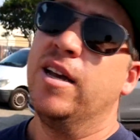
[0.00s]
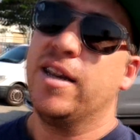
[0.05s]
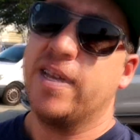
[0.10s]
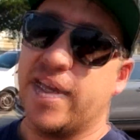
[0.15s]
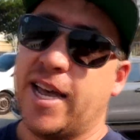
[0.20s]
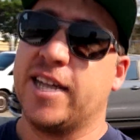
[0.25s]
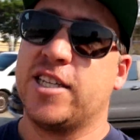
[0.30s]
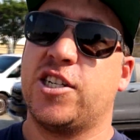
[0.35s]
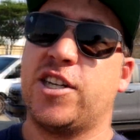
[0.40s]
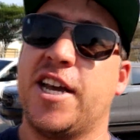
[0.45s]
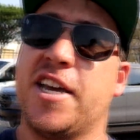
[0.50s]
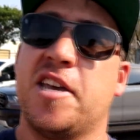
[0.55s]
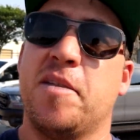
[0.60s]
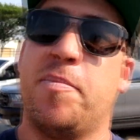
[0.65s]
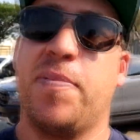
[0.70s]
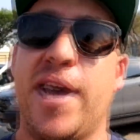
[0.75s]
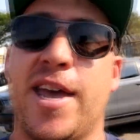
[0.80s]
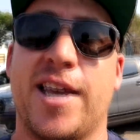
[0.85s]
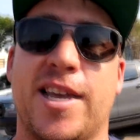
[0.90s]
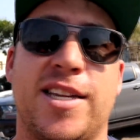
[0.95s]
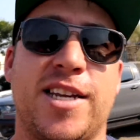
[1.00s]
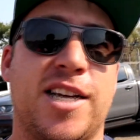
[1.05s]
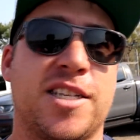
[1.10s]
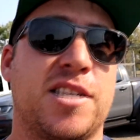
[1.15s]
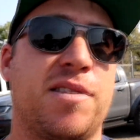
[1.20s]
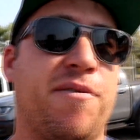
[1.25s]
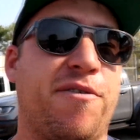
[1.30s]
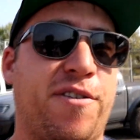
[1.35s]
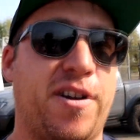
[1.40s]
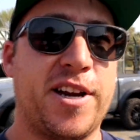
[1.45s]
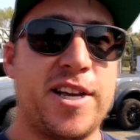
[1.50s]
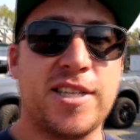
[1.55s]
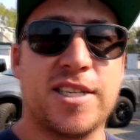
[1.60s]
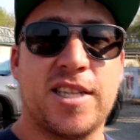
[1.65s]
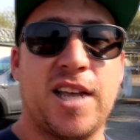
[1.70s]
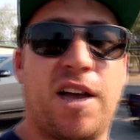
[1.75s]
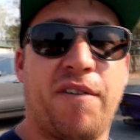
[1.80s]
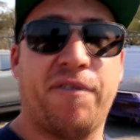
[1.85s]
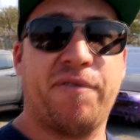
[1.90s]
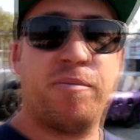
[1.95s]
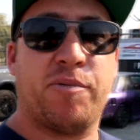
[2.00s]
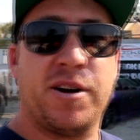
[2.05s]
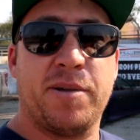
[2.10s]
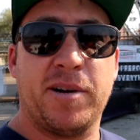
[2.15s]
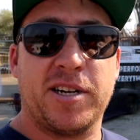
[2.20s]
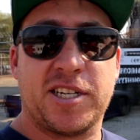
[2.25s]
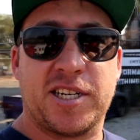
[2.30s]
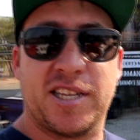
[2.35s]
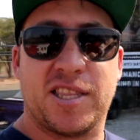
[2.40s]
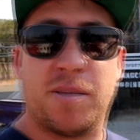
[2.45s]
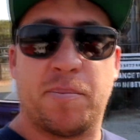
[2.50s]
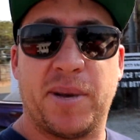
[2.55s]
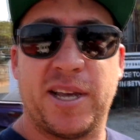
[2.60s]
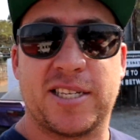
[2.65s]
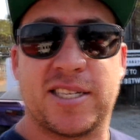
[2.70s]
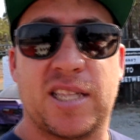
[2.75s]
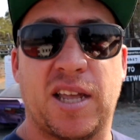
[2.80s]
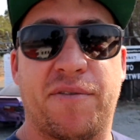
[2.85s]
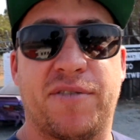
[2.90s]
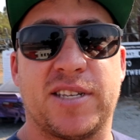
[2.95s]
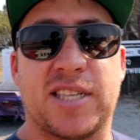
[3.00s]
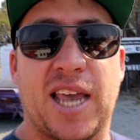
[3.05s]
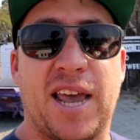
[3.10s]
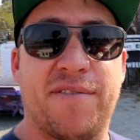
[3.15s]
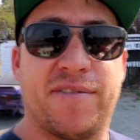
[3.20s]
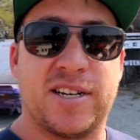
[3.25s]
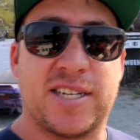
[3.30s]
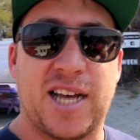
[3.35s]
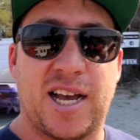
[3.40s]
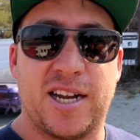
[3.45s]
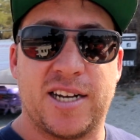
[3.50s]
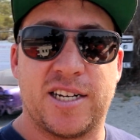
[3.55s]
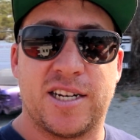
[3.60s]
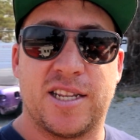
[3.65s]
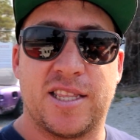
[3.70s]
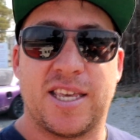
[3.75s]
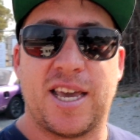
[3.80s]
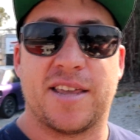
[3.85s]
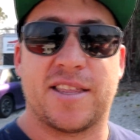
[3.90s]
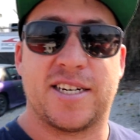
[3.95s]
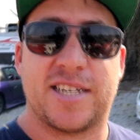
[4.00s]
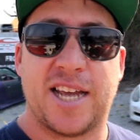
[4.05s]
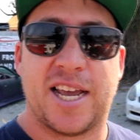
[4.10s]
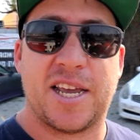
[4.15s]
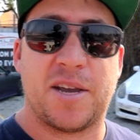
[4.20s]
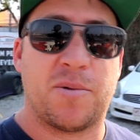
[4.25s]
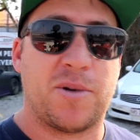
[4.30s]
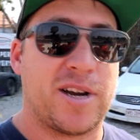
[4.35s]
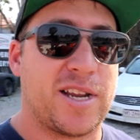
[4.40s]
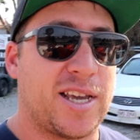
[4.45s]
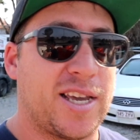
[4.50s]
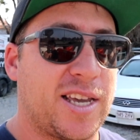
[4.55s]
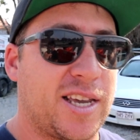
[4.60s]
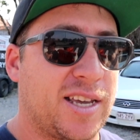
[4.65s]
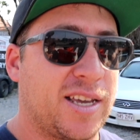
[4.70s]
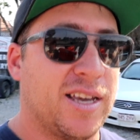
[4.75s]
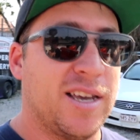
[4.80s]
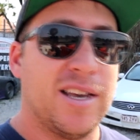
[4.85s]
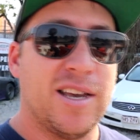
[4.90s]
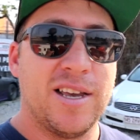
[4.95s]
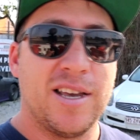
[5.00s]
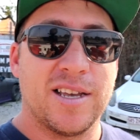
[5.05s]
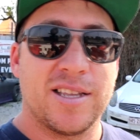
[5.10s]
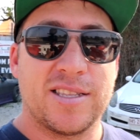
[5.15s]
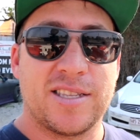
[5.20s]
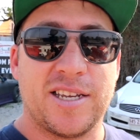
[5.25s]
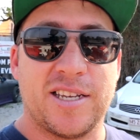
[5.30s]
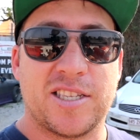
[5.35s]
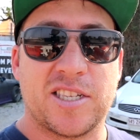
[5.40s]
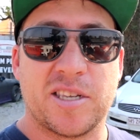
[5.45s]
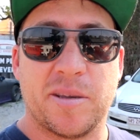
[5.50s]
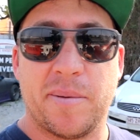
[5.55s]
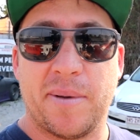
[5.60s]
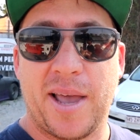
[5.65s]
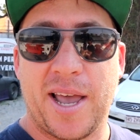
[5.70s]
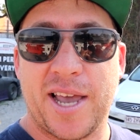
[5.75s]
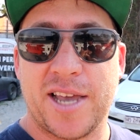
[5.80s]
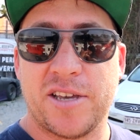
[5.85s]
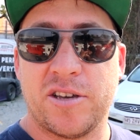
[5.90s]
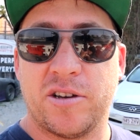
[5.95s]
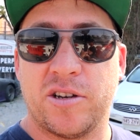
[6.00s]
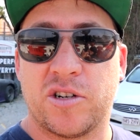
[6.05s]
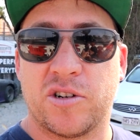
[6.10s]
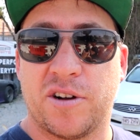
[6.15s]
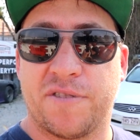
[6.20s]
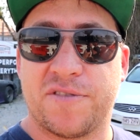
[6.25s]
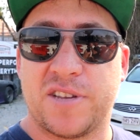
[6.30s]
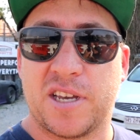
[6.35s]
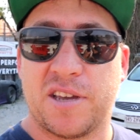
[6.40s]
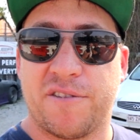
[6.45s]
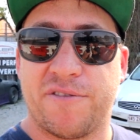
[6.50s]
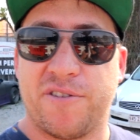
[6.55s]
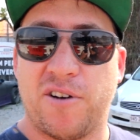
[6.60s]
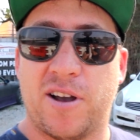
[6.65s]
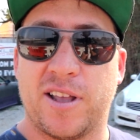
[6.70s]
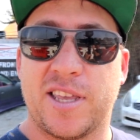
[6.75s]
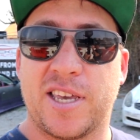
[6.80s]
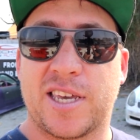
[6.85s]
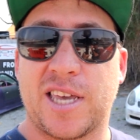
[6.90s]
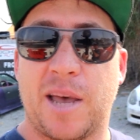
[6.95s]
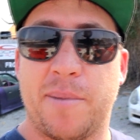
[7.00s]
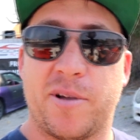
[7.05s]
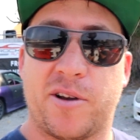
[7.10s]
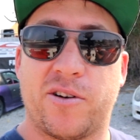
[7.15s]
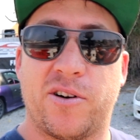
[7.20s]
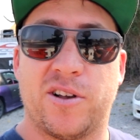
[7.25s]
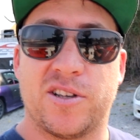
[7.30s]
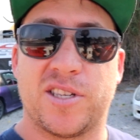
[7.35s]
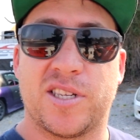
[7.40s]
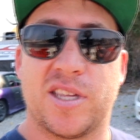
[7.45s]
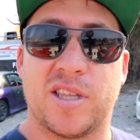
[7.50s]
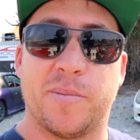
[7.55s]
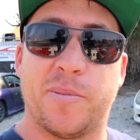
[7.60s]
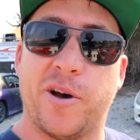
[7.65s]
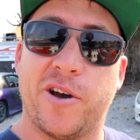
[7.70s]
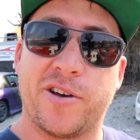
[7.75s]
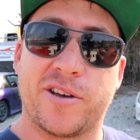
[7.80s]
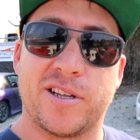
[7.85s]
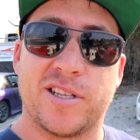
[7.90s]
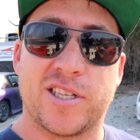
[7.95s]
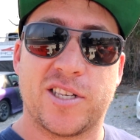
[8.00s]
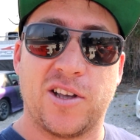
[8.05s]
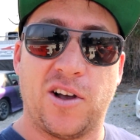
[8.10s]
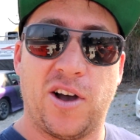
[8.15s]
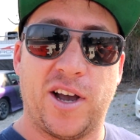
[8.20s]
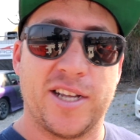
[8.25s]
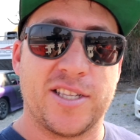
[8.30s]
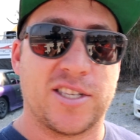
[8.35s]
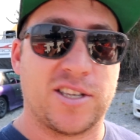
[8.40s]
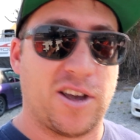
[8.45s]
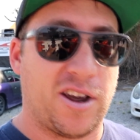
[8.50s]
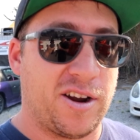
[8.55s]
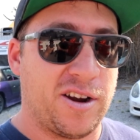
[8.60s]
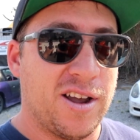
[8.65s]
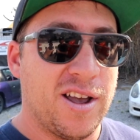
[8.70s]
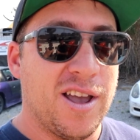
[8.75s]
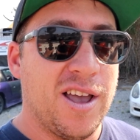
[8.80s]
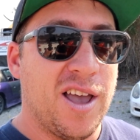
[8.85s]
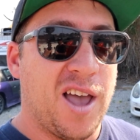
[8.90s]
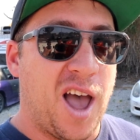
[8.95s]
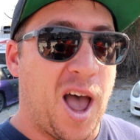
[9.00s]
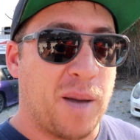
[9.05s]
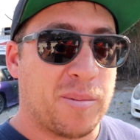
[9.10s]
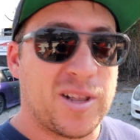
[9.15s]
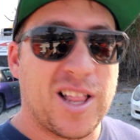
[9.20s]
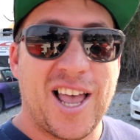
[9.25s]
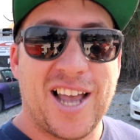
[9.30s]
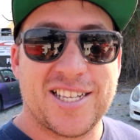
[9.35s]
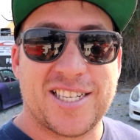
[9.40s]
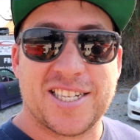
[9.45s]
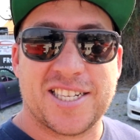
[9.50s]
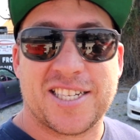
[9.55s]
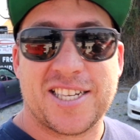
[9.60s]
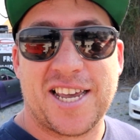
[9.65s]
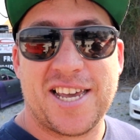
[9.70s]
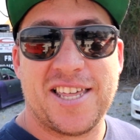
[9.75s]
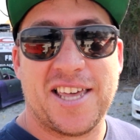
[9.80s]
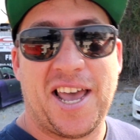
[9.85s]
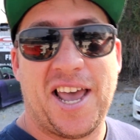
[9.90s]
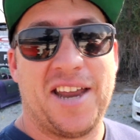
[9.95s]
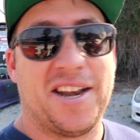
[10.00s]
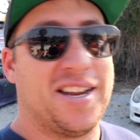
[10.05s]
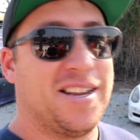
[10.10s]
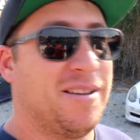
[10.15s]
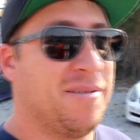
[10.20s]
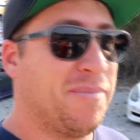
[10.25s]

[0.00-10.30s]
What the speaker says: Yeah, it's Jacob Peck. Does some funny stuff. Pretty much did the best stuff he's ever done the other day when he did some AU drifting and finally come across to the Bogan side. So I'm glad to see that.